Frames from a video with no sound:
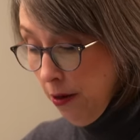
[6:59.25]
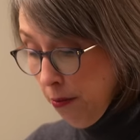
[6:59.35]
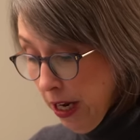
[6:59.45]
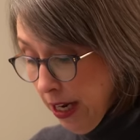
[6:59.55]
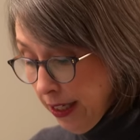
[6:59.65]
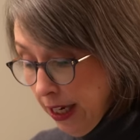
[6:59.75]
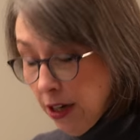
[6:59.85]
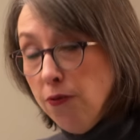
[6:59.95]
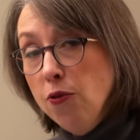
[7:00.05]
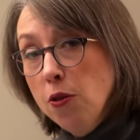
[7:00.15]
because
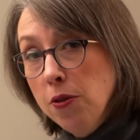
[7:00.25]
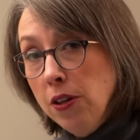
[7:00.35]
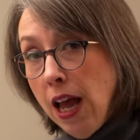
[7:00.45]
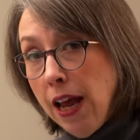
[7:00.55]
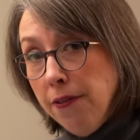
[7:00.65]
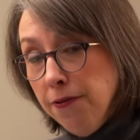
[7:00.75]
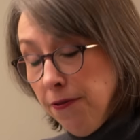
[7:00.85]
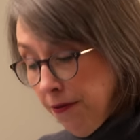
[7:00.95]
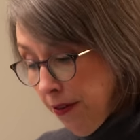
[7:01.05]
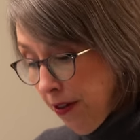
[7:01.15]
in a former
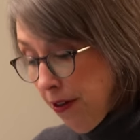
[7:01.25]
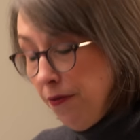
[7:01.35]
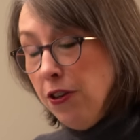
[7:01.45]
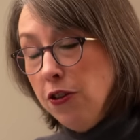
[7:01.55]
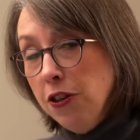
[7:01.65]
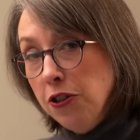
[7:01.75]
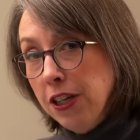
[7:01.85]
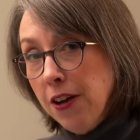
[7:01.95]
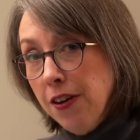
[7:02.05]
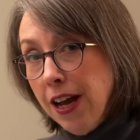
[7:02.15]
life, a few years
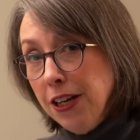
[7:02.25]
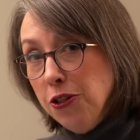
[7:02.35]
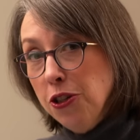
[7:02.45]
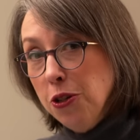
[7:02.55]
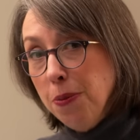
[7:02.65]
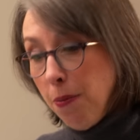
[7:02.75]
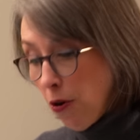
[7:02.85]
ago, I used to do paper